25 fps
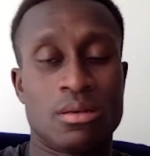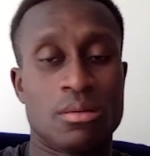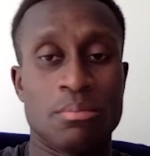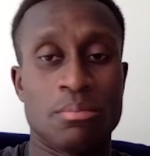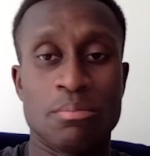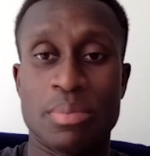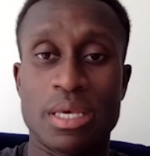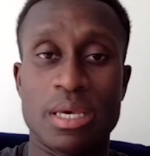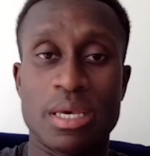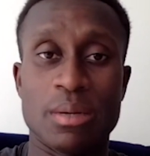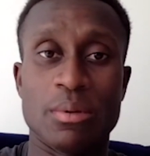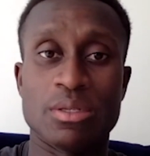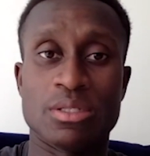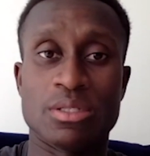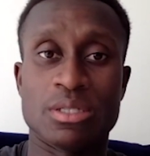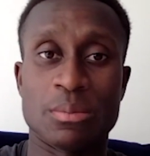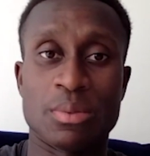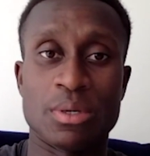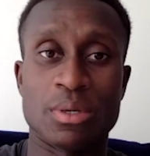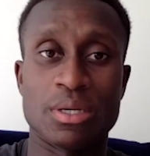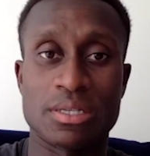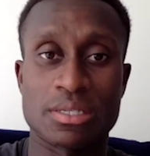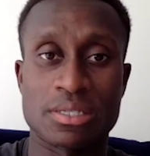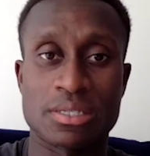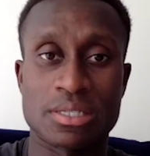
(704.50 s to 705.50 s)
be able to
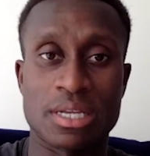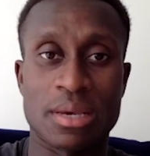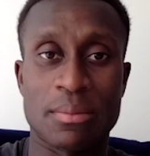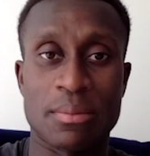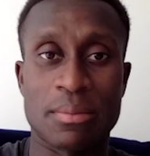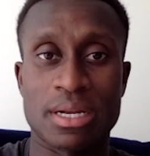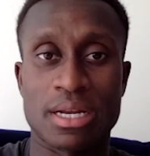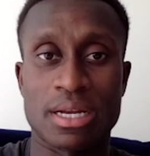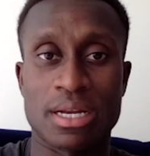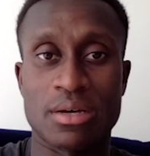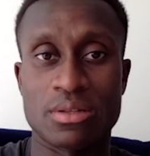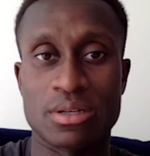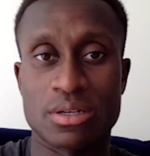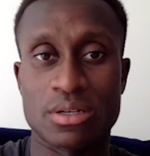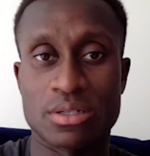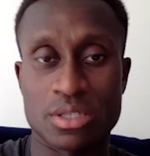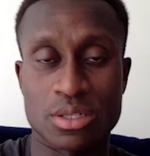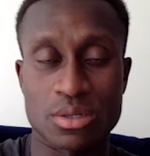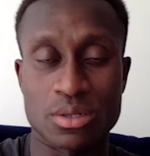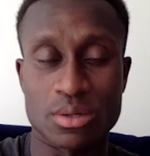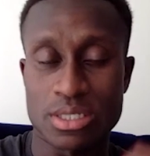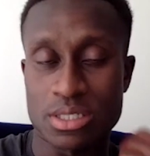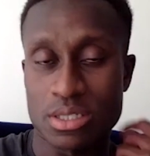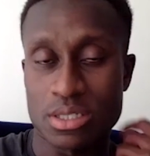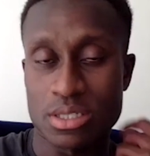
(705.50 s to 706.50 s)
put a statement out there to
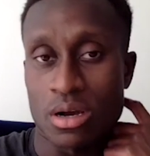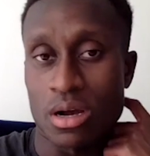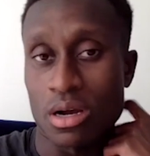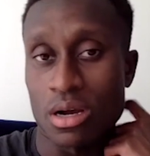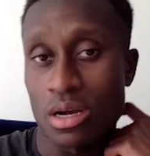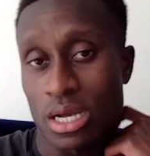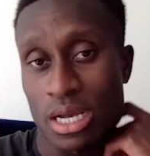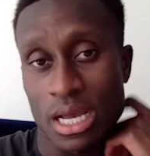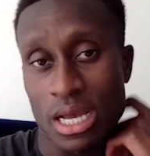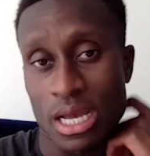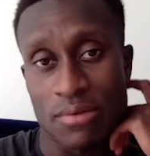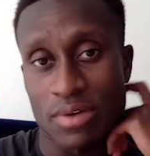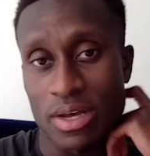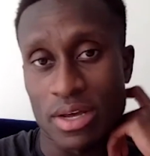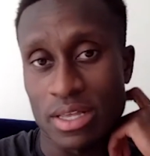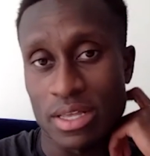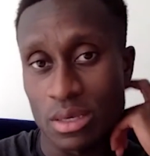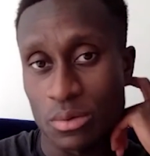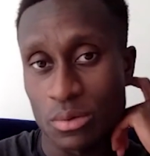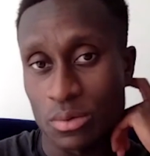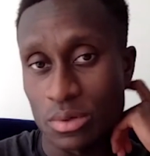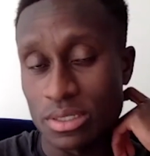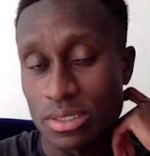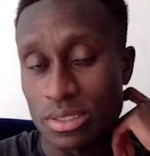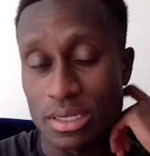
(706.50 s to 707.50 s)
the rest of CONCACAF. I
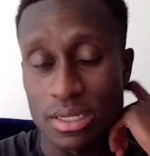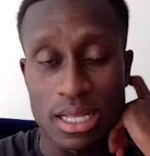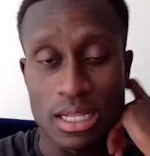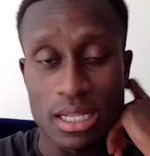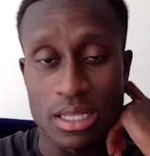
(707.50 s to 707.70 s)
think we did that.